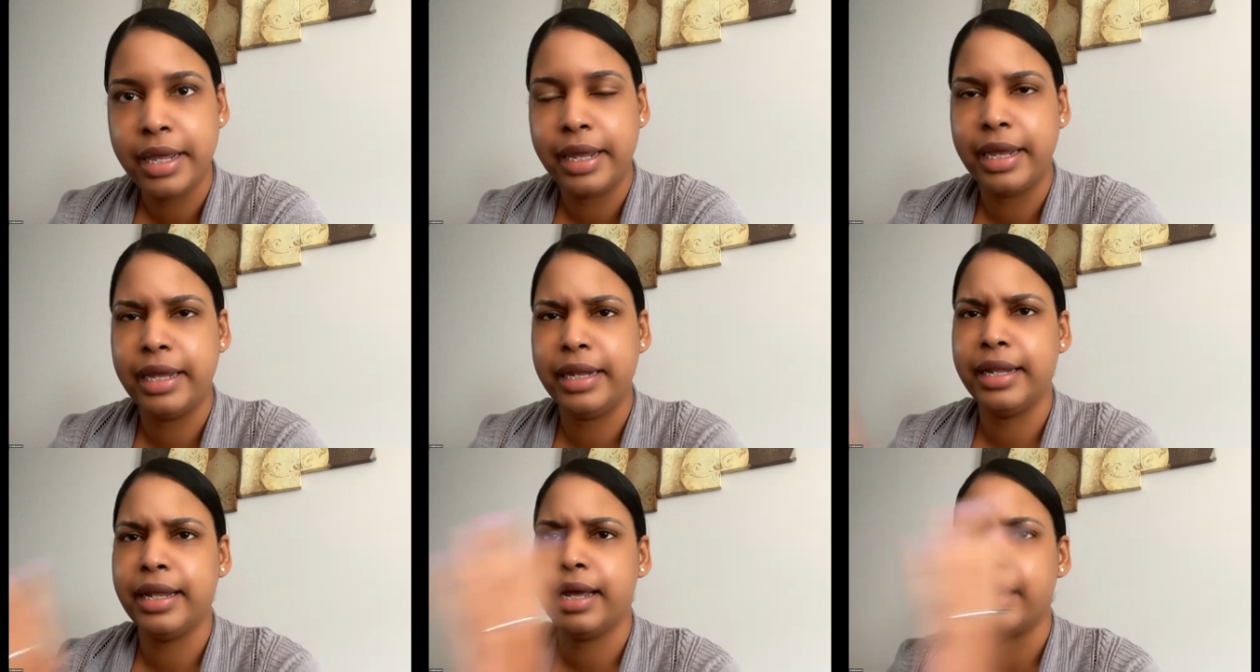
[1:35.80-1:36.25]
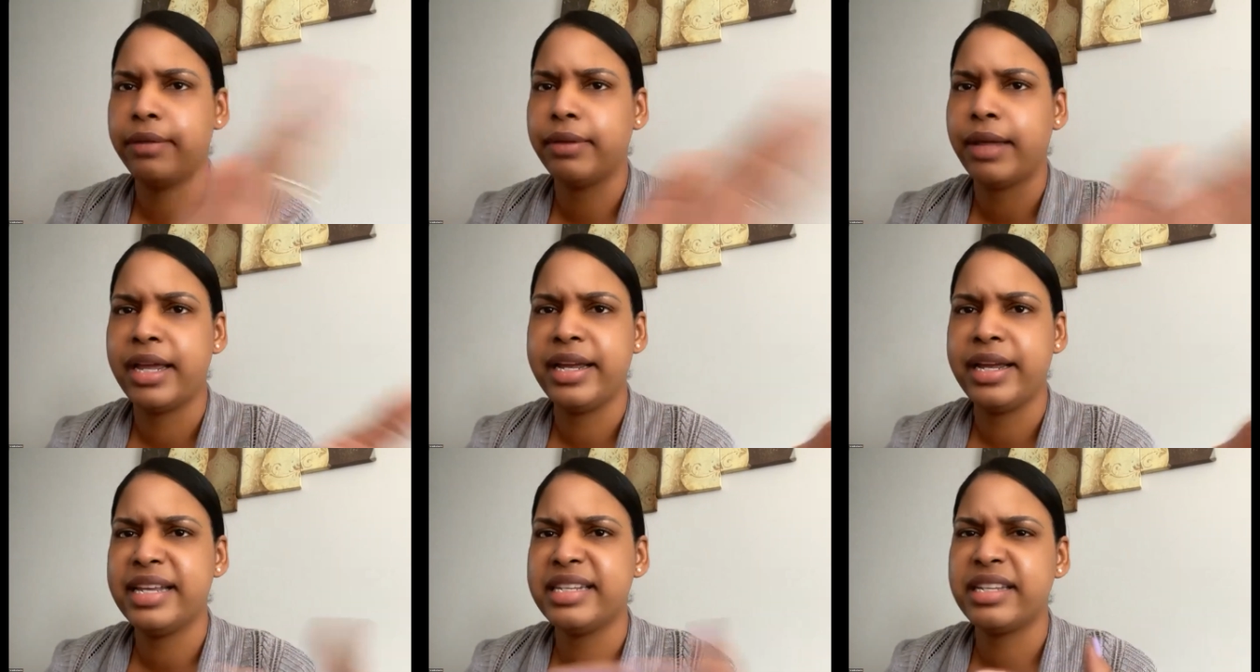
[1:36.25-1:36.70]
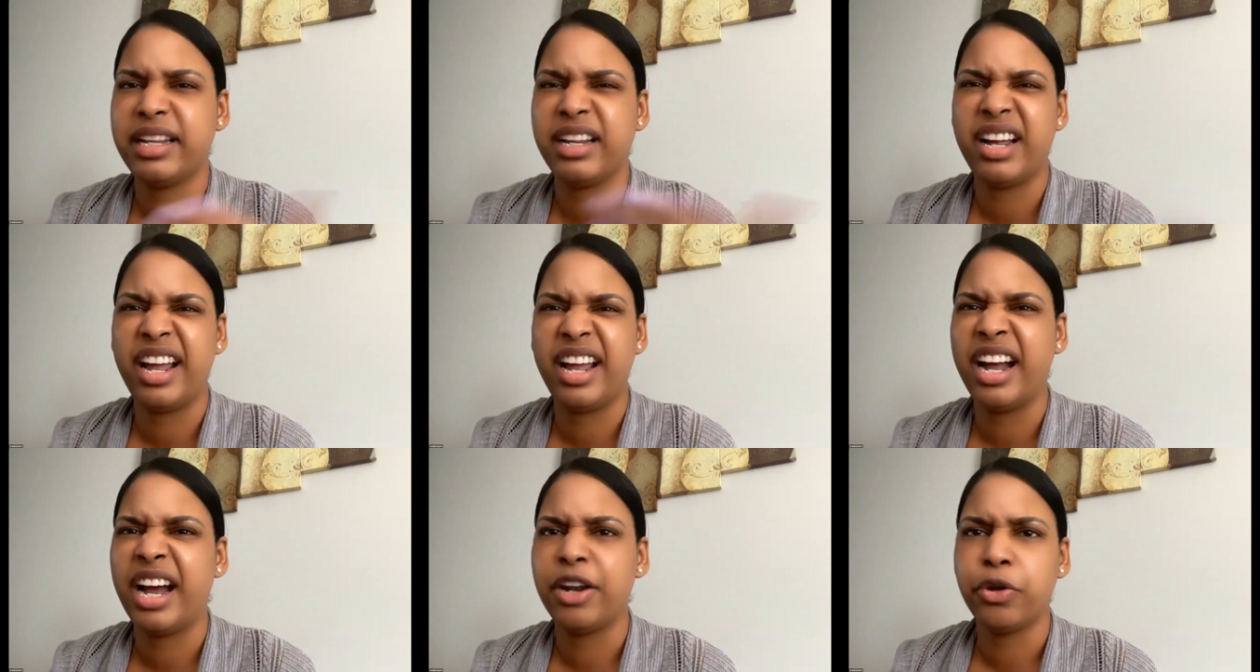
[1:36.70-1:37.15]
in I guess
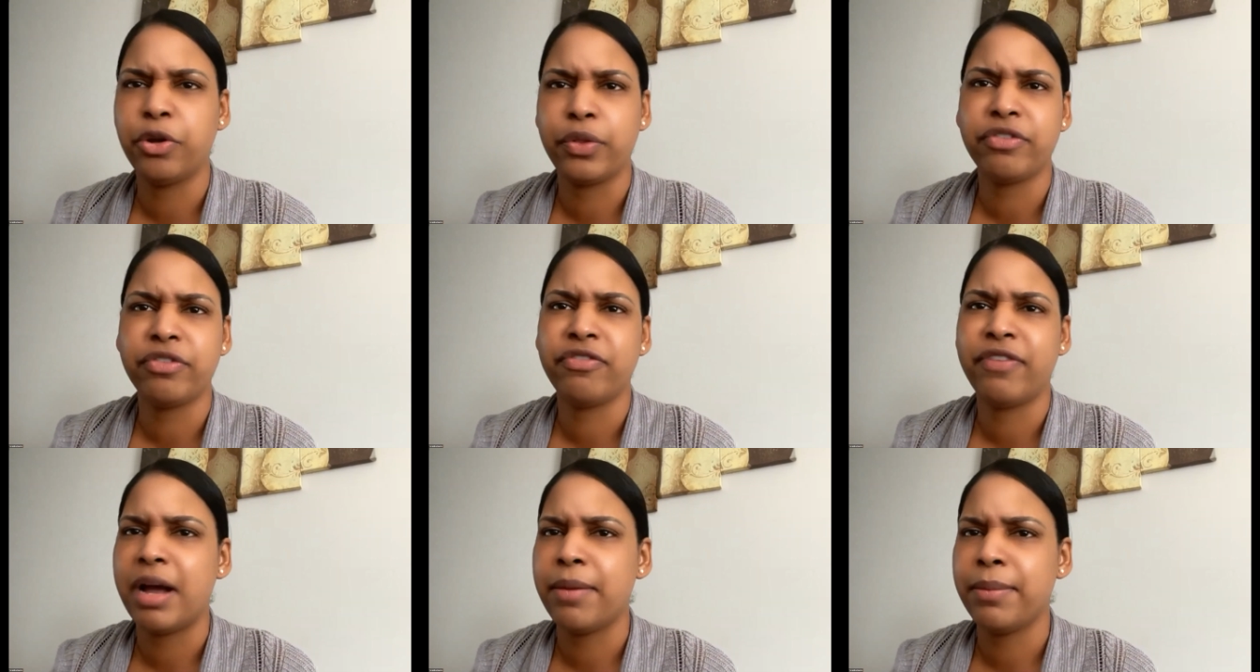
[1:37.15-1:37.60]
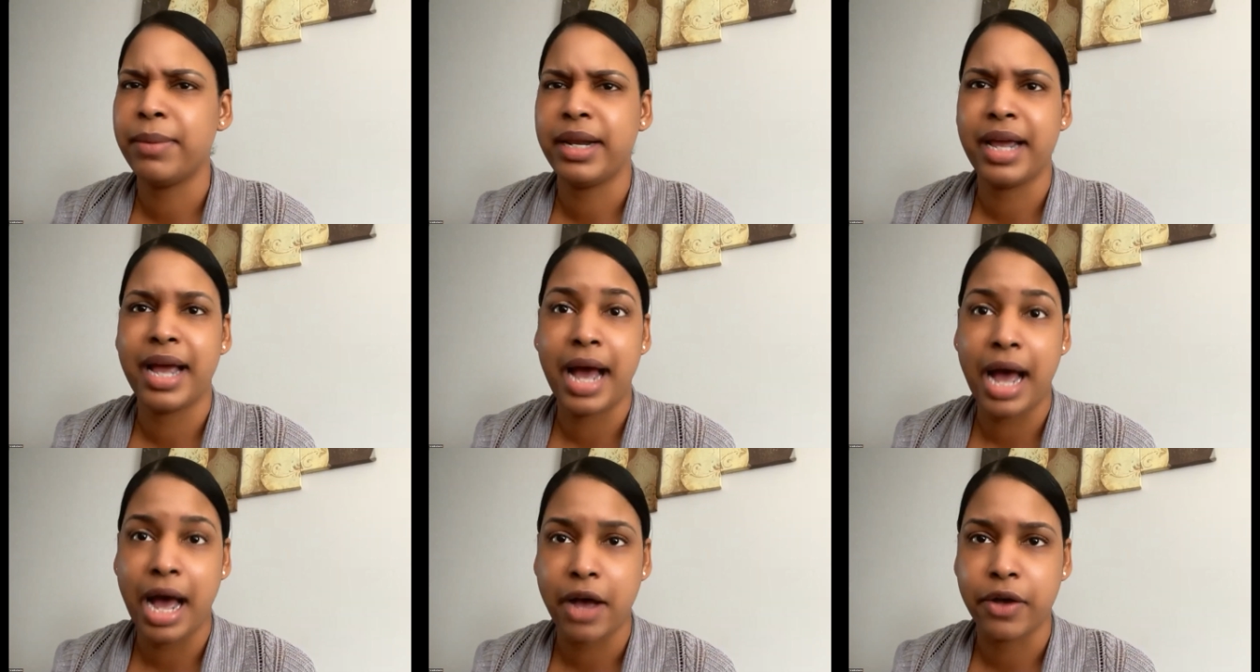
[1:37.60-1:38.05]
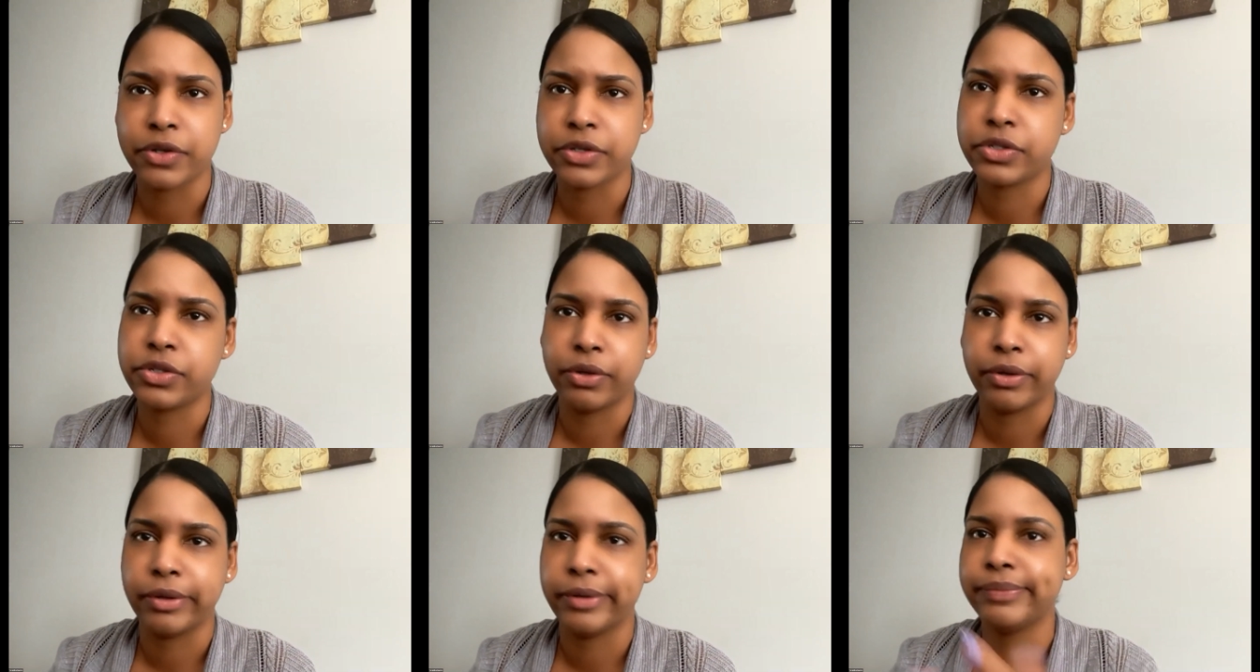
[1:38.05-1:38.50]
in another family house.
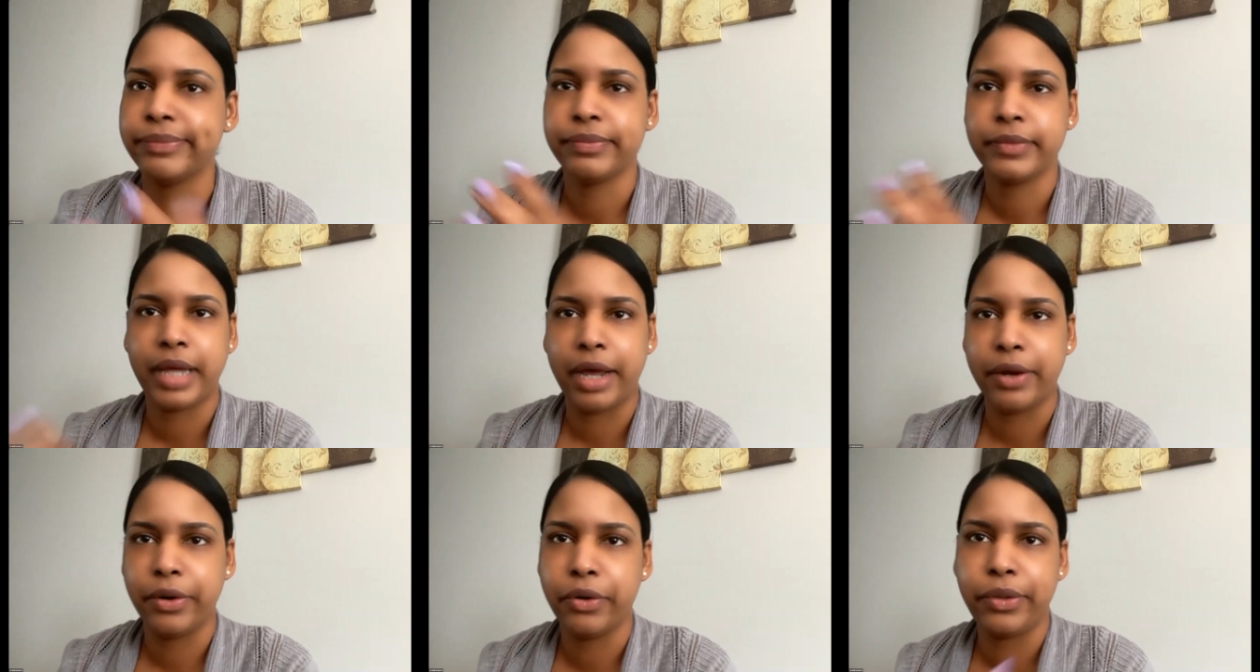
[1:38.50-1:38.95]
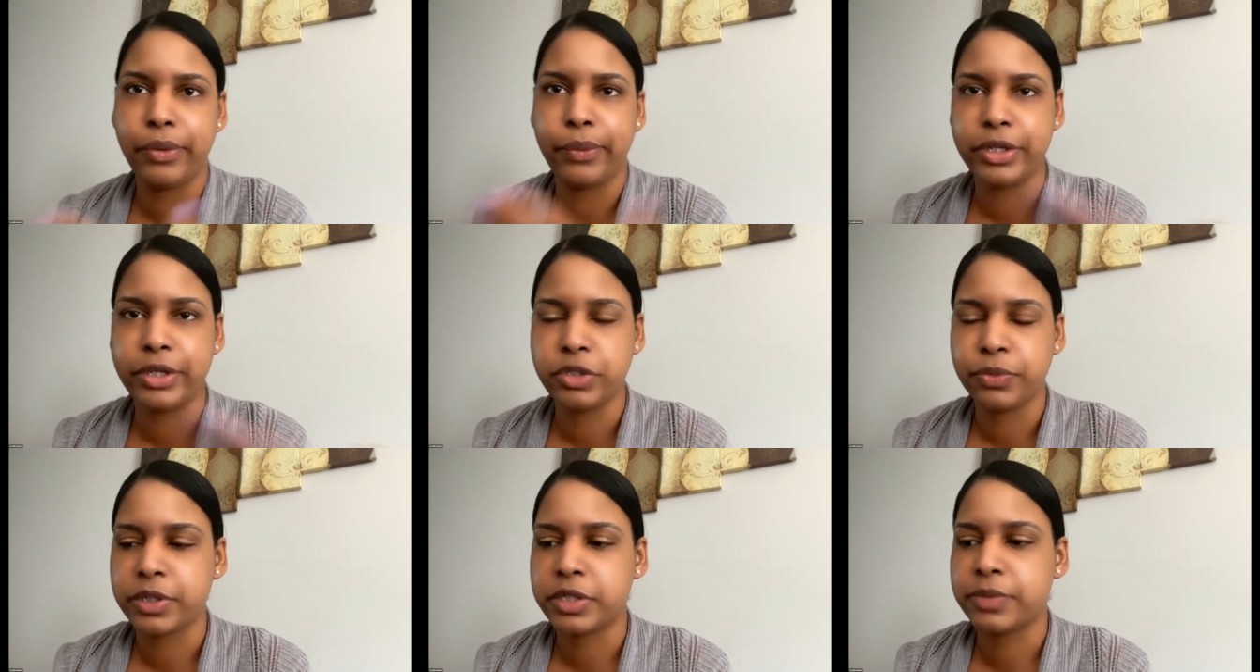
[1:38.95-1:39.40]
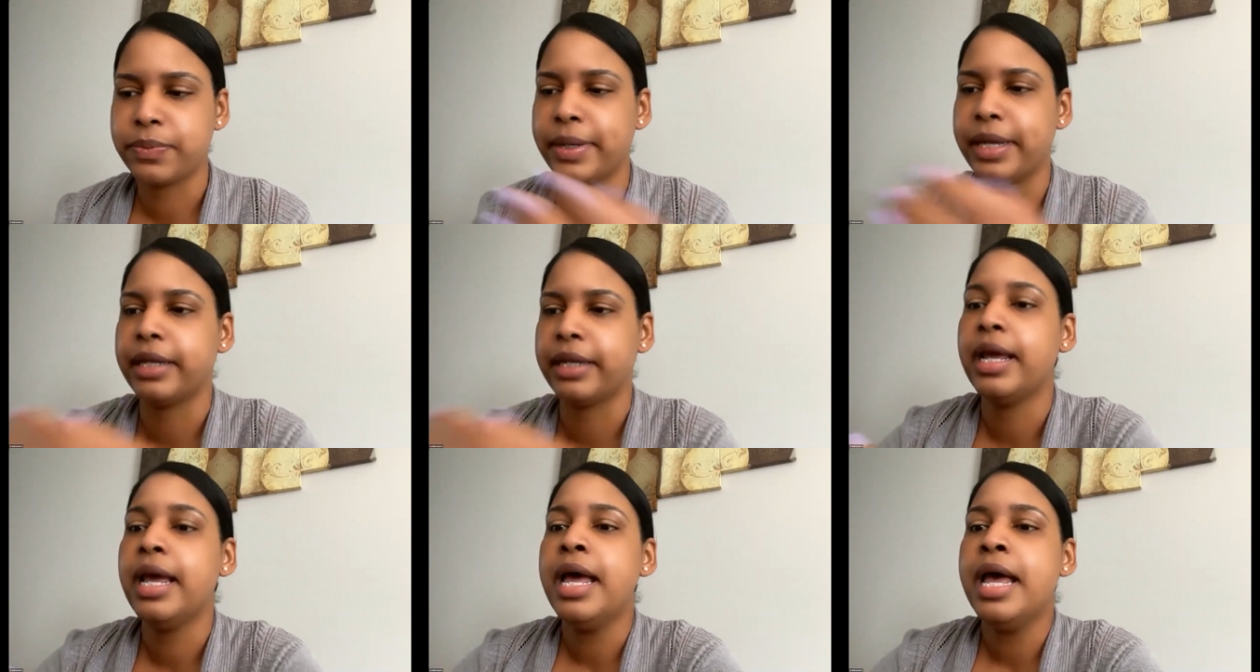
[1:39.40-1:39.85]
So another way to
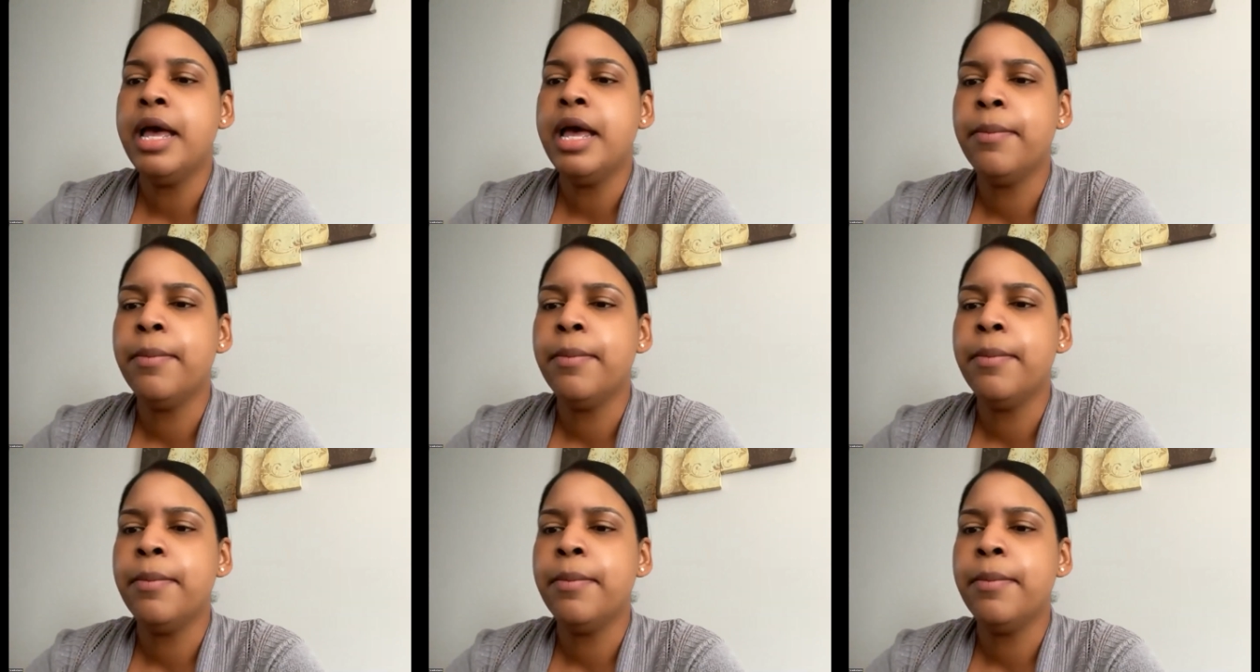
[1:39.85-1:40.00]
prospect.